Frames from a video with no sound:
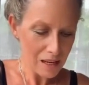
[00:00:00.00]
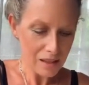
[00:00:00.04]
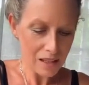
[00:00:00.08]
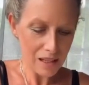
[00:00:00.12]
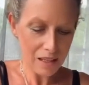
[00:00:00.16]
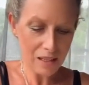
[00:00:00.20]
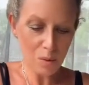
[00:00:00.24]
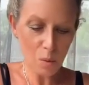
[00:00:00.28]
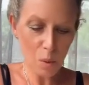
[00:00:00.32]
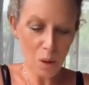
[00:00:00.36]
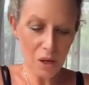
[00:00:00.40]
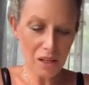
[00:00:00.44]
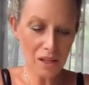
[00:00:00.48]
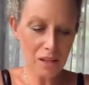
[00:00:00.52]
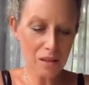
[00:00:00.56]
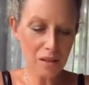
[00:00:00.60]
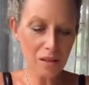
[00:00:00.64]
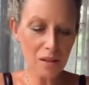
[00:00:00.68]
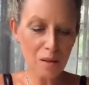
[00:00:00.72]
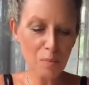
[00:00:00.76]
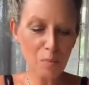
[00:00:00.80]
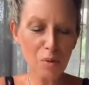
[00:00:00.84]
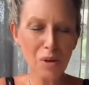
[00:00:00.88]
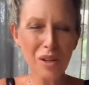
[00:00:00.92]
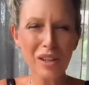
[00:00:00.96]
Next
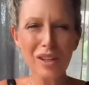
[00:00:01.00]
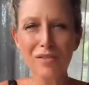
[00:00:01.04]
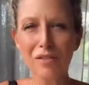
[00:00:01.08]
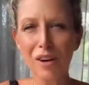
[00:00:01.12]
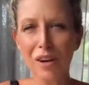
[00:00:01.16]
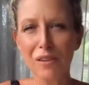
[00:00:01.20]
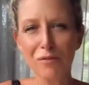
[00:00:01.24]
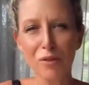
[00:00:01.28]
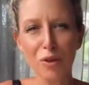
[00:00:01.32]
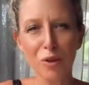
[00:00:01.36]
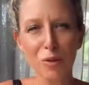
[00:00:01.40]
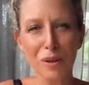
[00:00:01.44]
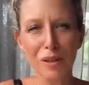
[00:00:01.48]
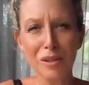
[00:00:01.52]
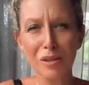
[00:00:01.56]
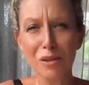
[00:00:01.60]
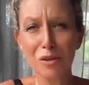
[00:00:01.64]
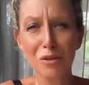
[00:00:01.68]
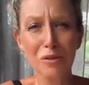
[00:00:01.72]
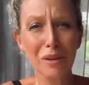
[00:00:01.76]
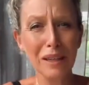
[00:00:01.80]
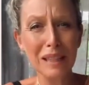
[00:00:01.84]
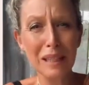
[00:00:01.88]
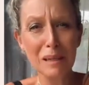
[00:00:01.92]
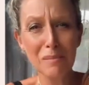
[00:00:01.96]
one, pretty
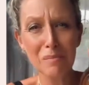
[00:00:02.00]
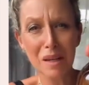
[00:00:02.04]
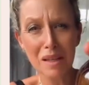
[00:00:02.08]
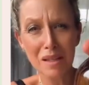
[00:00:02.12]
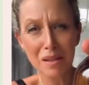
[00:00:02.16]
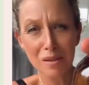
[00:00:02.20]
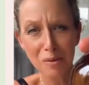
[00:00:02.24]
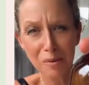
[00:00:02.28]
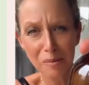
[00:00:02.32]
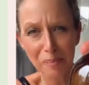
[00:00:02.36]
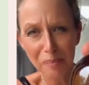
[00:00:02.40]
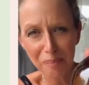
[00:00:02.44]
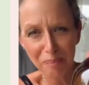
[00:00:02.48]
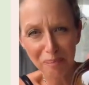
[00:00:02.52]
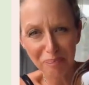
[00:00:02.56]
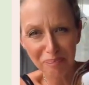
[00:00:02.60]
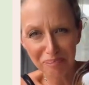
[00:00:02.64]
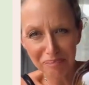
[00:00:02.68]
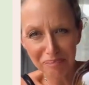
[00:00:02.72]
straightforward, greenlet mussel.